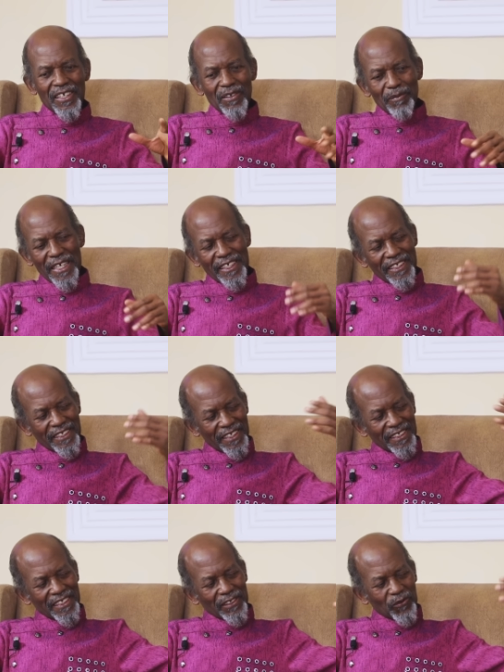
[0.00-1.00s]
But the
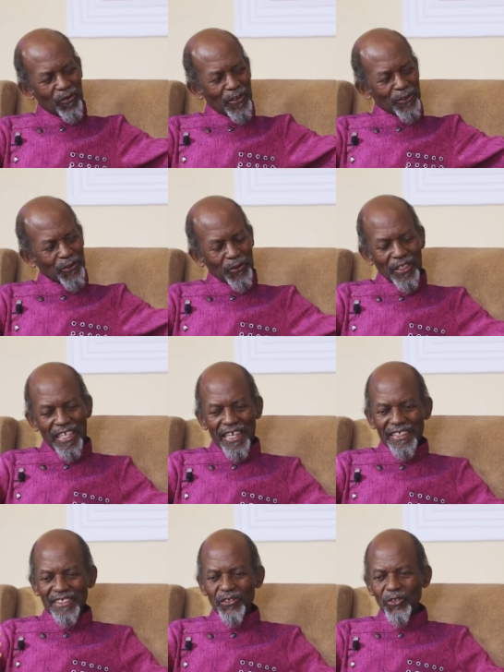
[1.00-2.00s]
thing it wants to
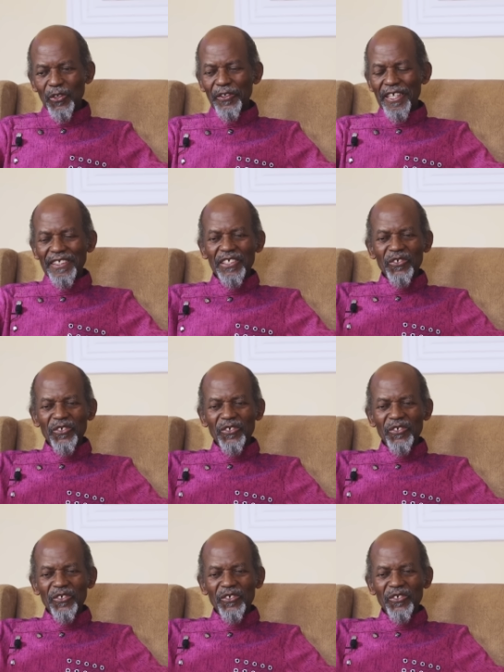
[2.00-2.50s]
learn is already